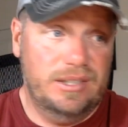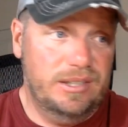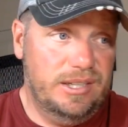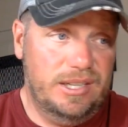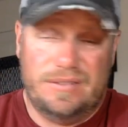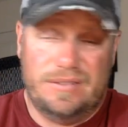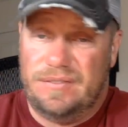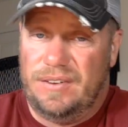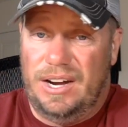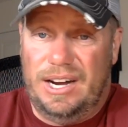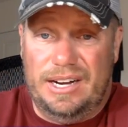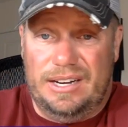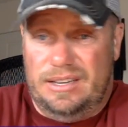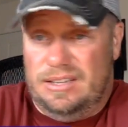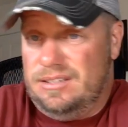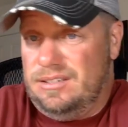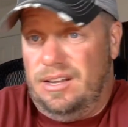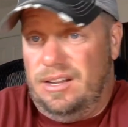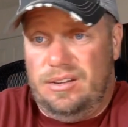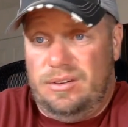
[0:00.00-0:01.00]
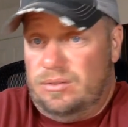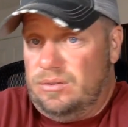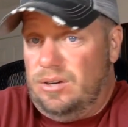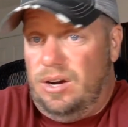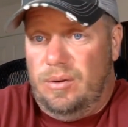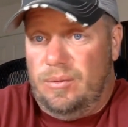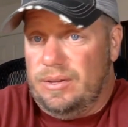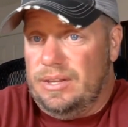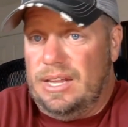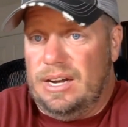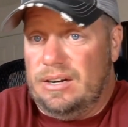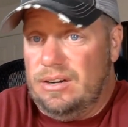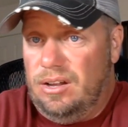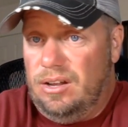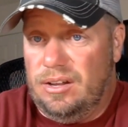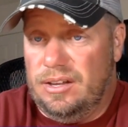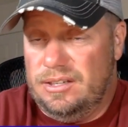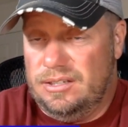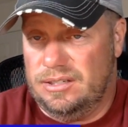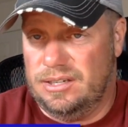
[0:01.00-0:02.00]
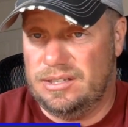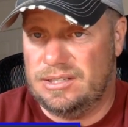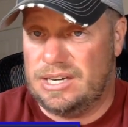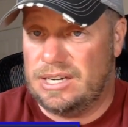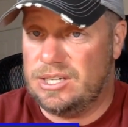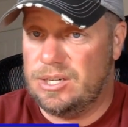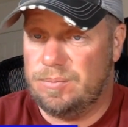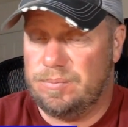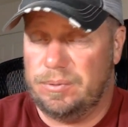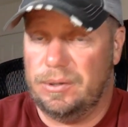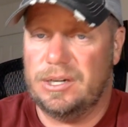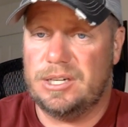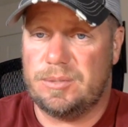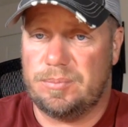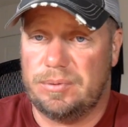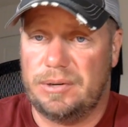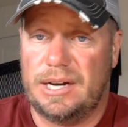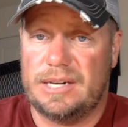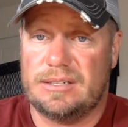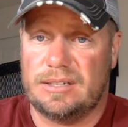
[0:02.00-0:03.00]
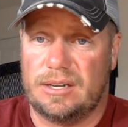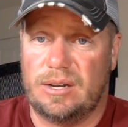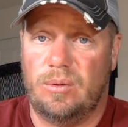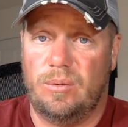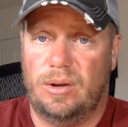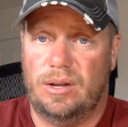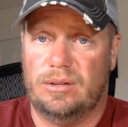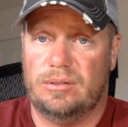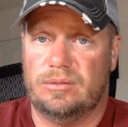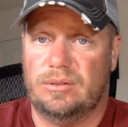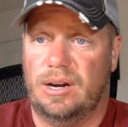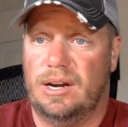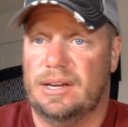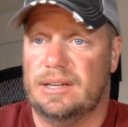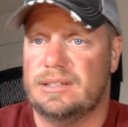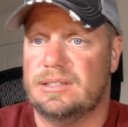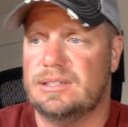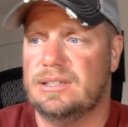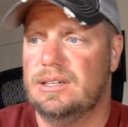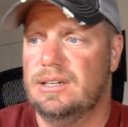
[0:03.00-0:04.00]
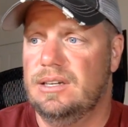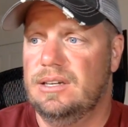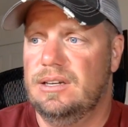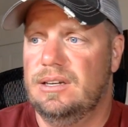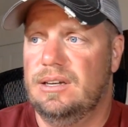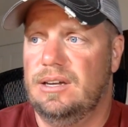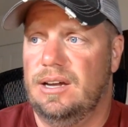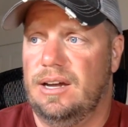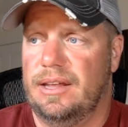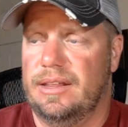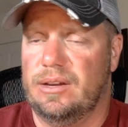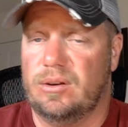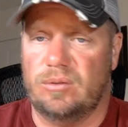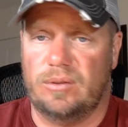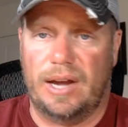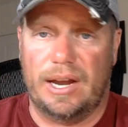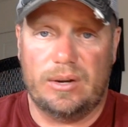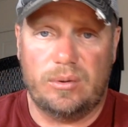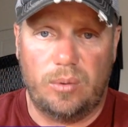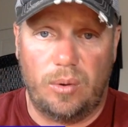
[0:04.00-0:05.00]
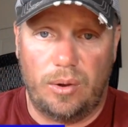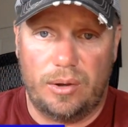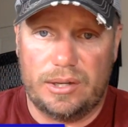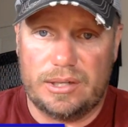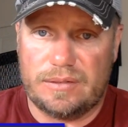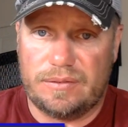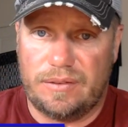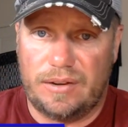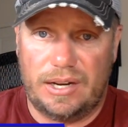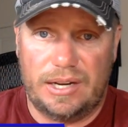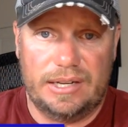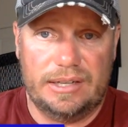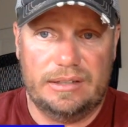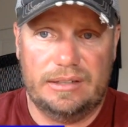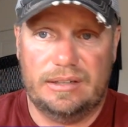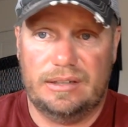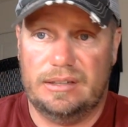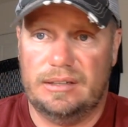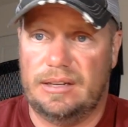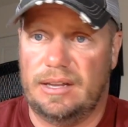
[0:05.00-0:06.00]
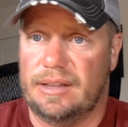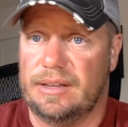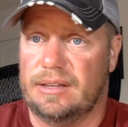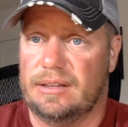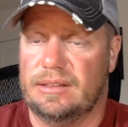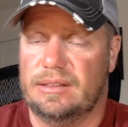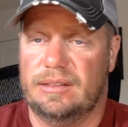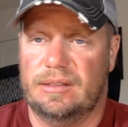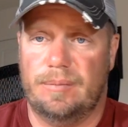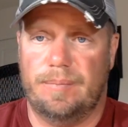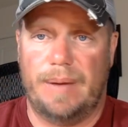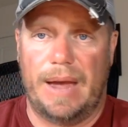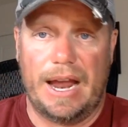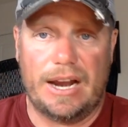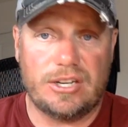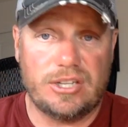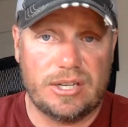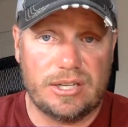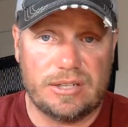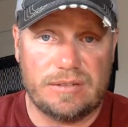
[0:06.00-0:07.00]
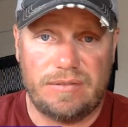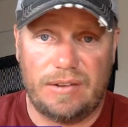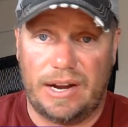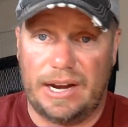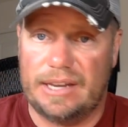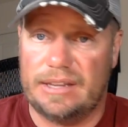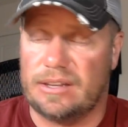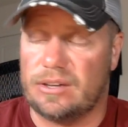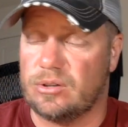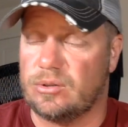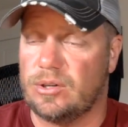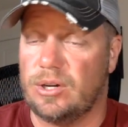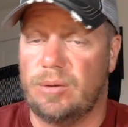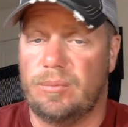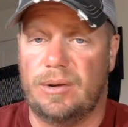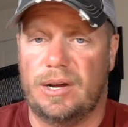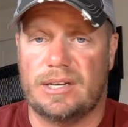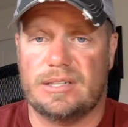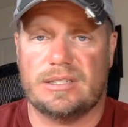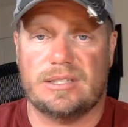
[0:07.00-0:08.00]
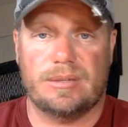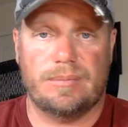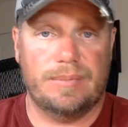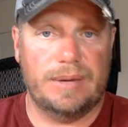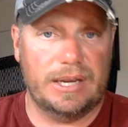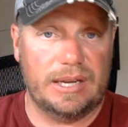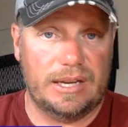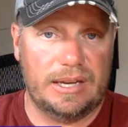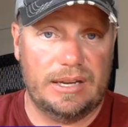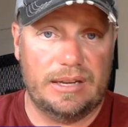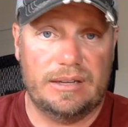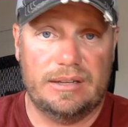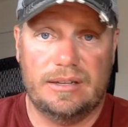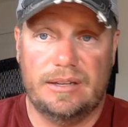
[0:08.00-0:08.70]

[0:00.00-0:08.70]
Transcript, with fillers: fine. There's nothing wrong with that at all. It's actually pretty surprising how well it rides. I think ride quality is fine. I think packaging is fine. I think Trail Boss is a big hit.